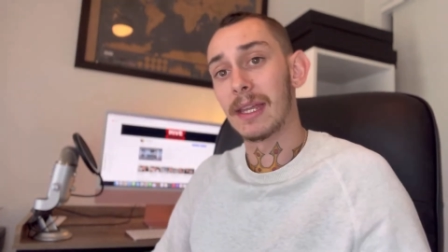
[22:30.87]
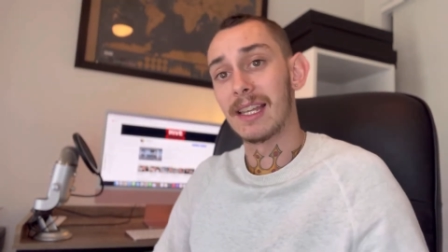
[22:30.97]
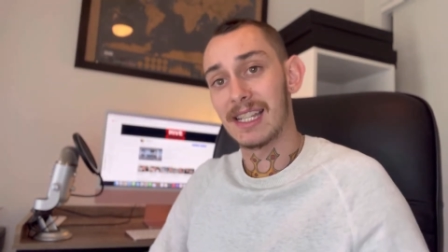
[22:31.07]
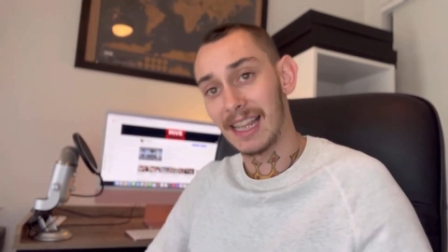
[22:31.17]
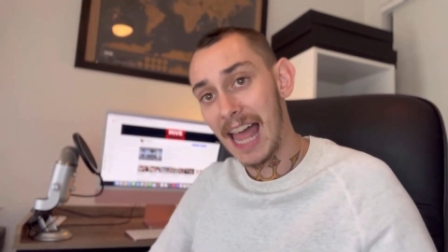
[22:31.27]

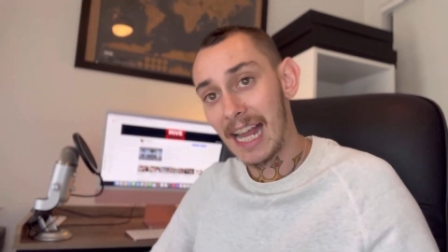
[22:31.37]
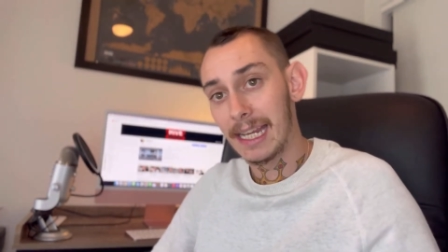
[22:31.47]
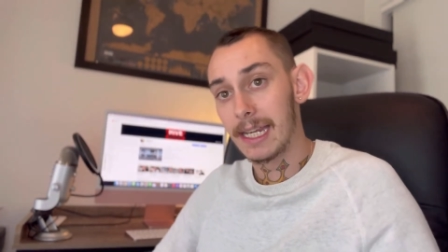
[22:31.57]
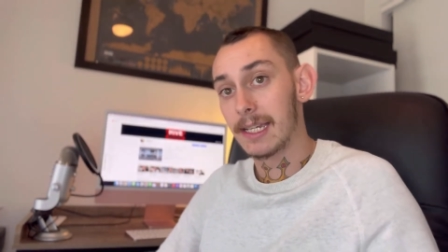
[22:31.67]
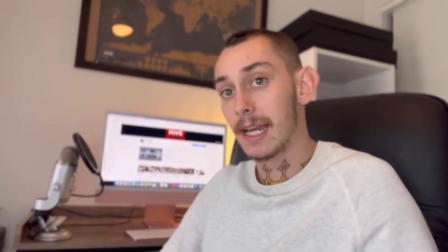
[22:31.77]
that's lacking
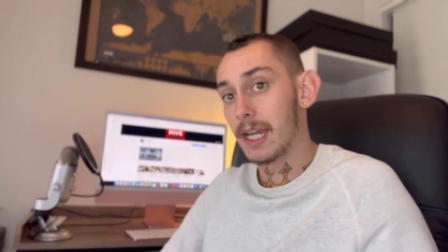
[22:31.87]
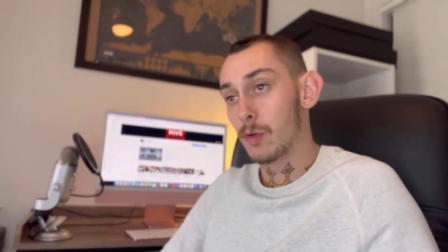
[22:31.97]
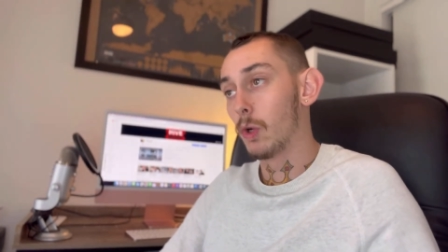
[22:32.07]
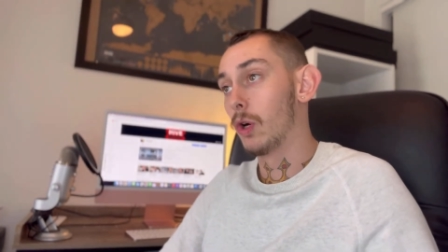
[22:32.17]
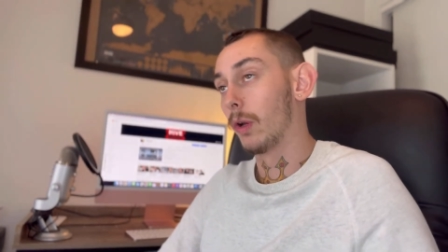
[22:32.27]
in today's
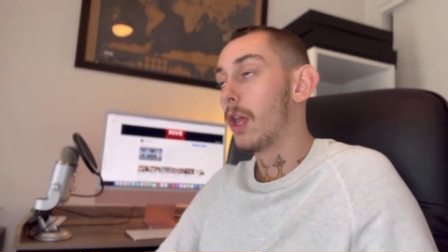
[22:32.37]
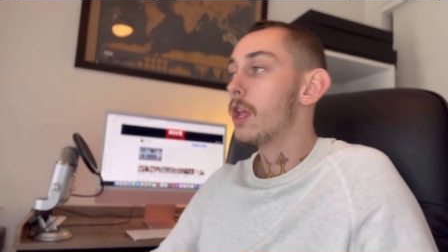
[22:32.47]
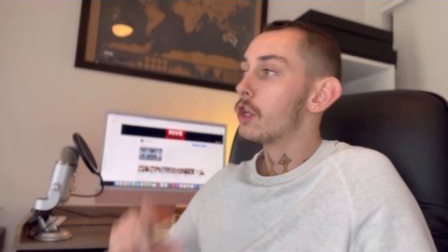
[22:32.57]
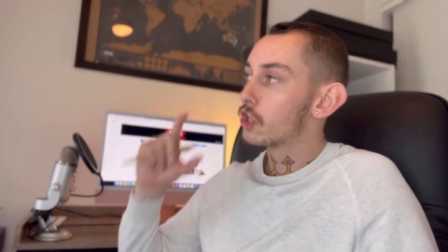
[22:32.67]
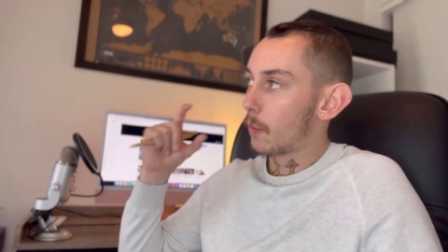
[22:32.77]
world.
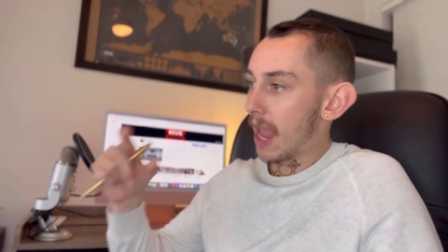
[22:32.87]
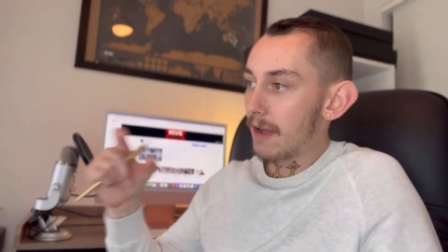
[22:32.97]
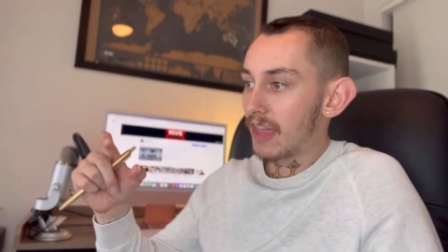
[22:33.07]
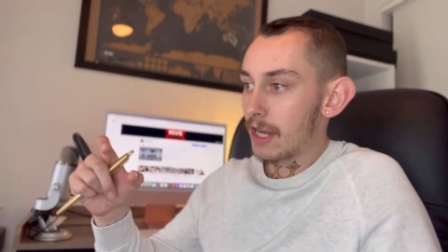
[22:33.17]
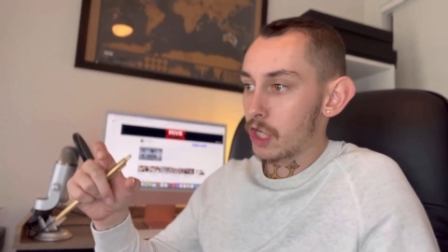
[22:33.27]
So we have
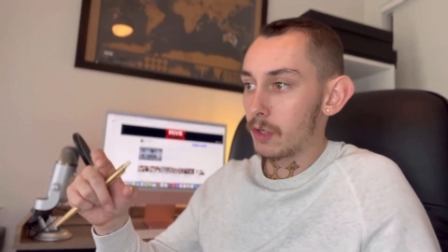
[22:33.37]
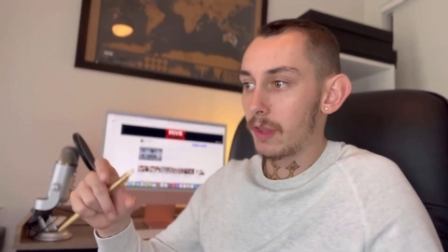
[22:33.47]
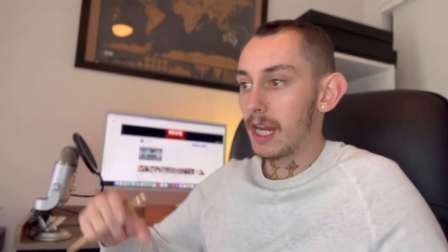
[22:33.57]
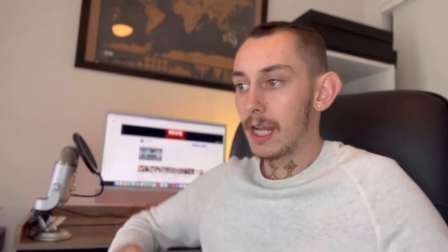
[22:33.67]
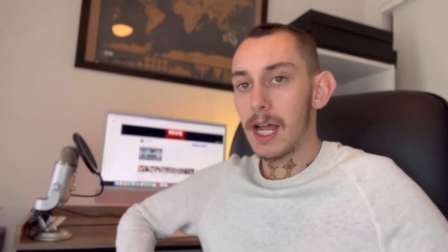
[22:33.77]
that channel
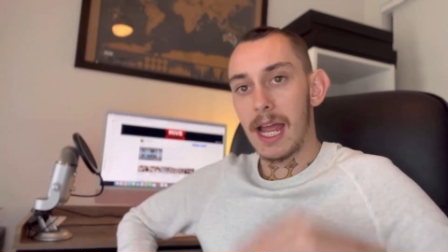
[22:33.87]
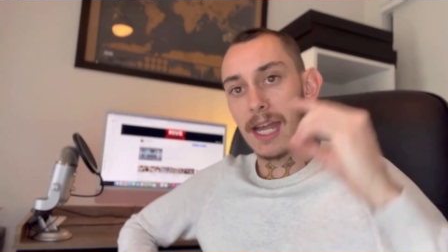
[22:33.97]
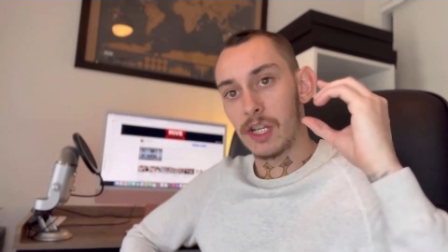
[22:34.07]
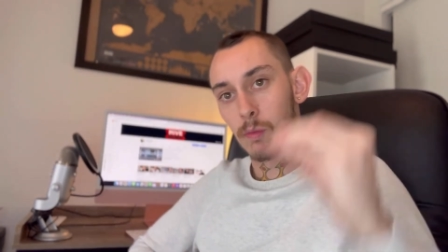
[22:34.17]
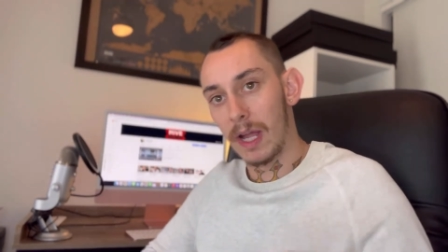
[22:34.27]
there now, and
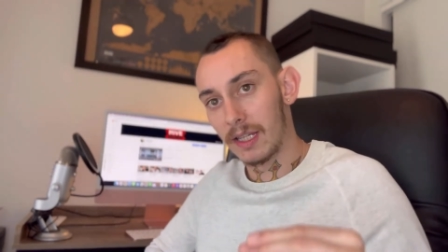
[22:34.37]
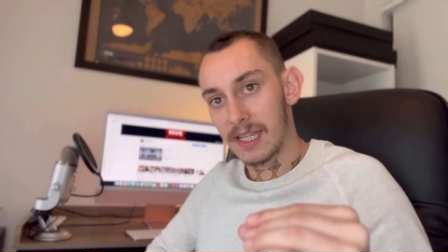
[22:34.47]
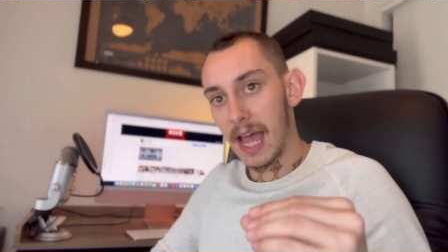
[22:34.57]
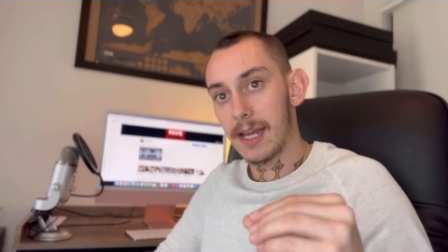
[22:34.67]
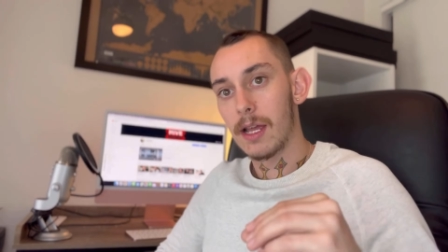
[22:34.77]
as well as
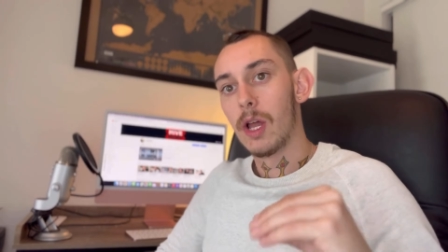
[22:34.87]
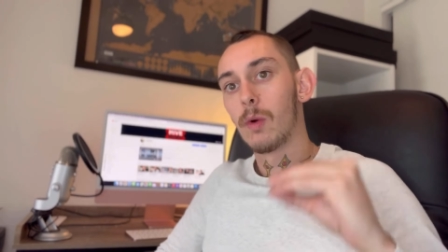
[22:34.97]
that,